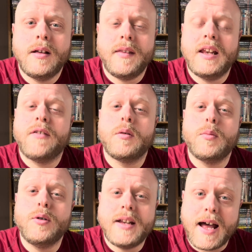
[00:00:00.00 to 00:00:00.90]
the
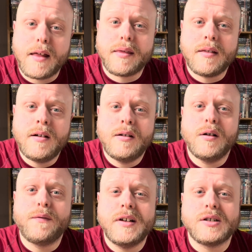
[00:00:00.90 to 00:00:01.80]
inevitable death
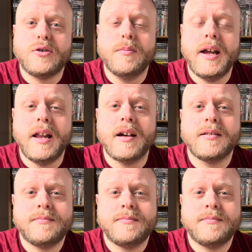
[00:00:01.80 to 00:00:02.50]
of physical media.